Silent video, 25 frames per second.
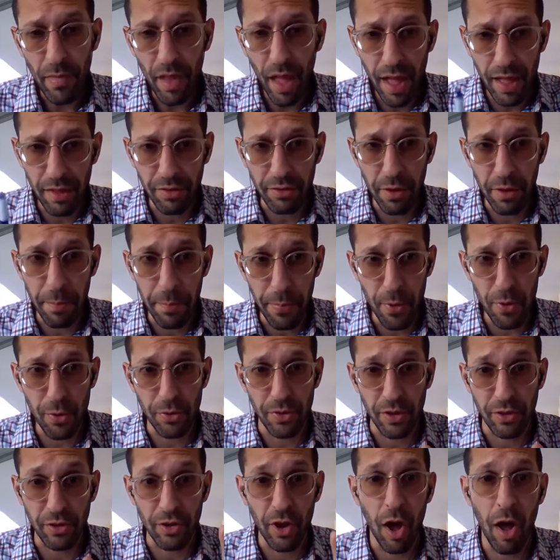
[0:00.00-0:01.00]

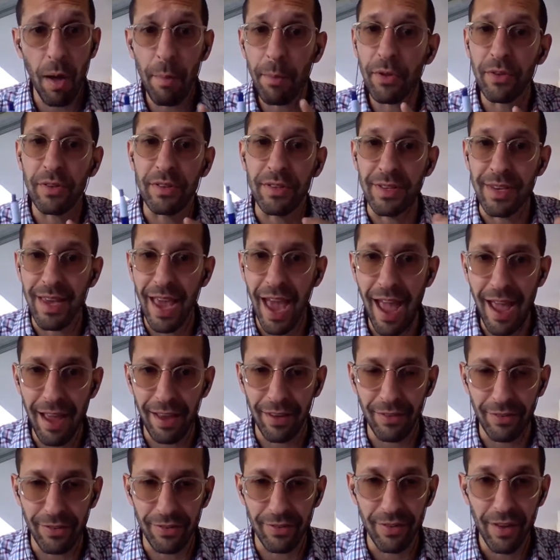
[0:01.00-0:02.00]
the Talmud's
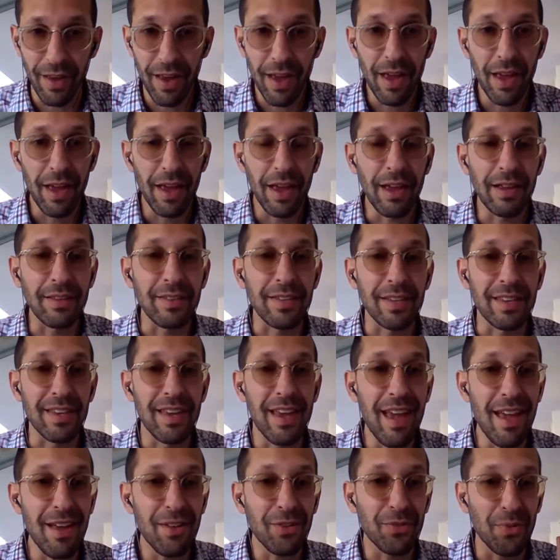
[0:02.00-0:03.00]
case is a
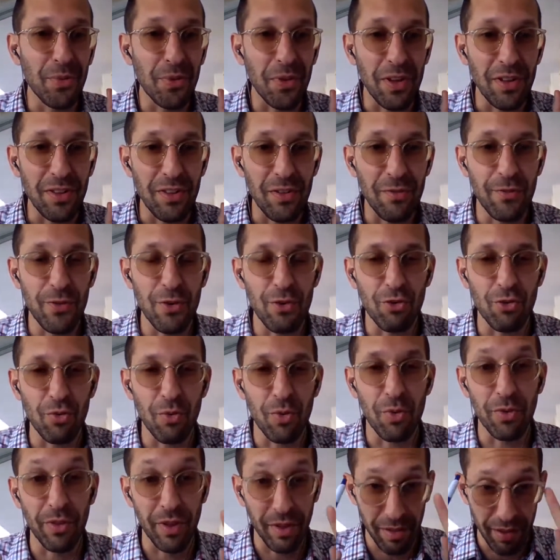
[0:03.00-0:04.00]
case for the
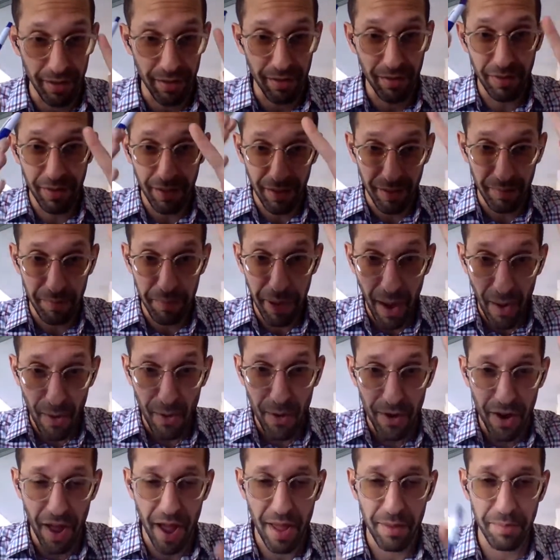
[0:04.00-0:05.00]
individual. The
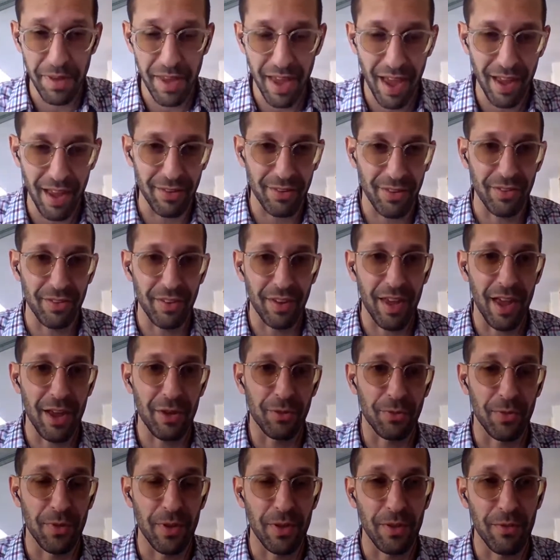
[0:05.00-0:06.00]
paradigm case is a
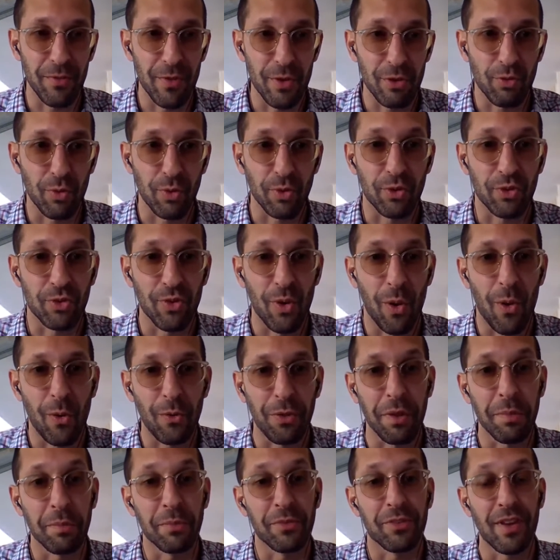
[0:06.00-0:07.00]
case where the individual
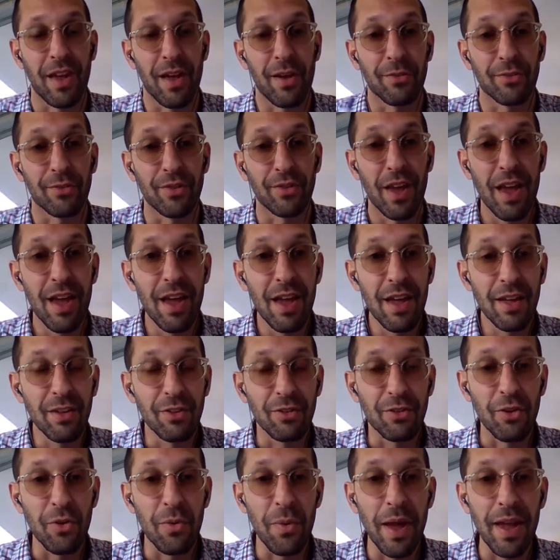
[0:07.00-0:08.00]
sold themselves
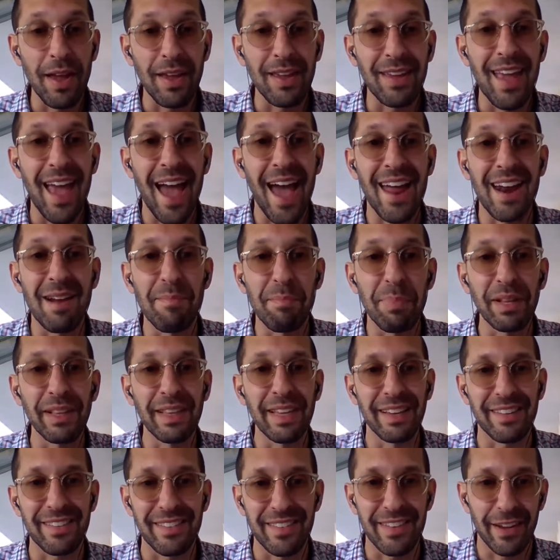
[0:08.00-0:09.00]
to a
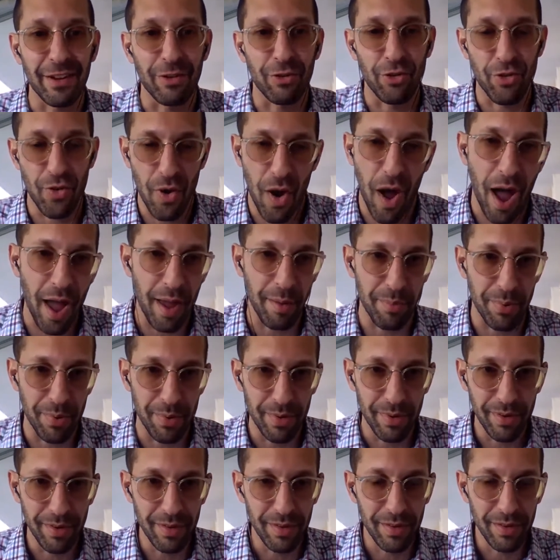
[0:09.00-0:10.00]
cannibalistic tribe.
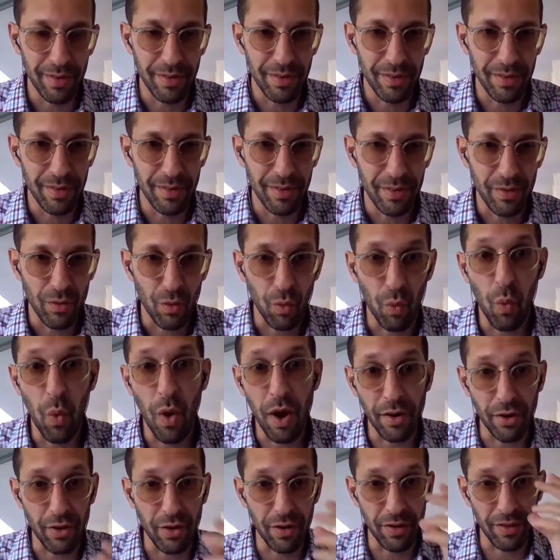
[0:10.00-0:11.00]

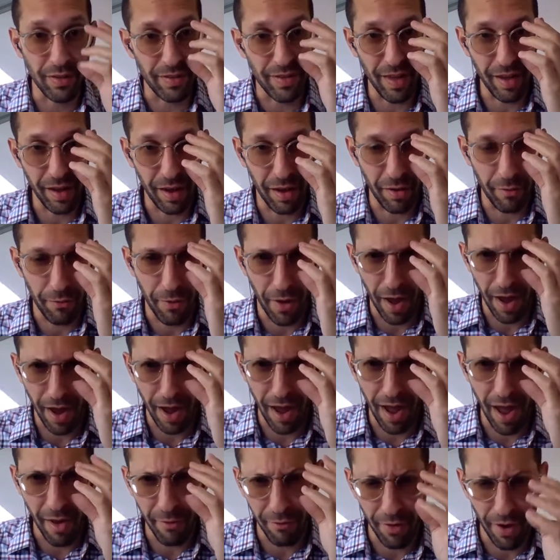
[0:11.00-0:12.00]
One could think of
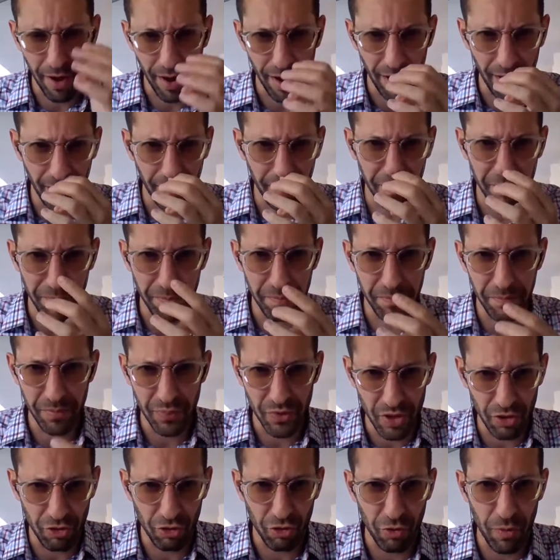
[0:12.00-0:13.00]
a
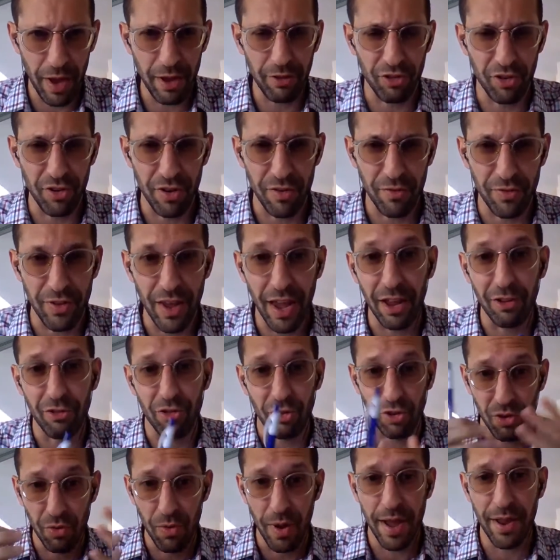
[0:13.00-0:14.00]
situation of
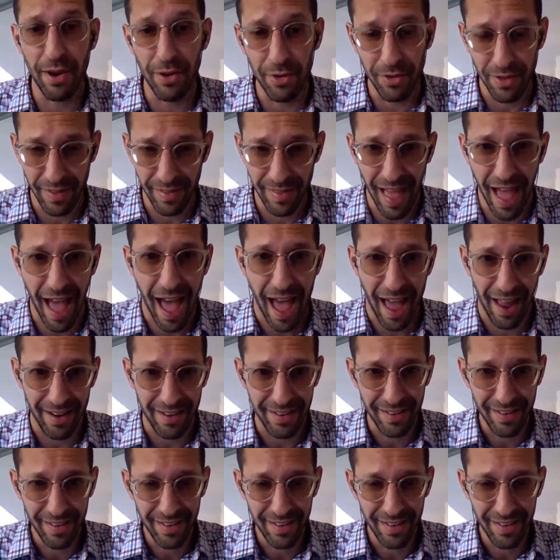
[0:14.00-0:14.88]
danger greater than that.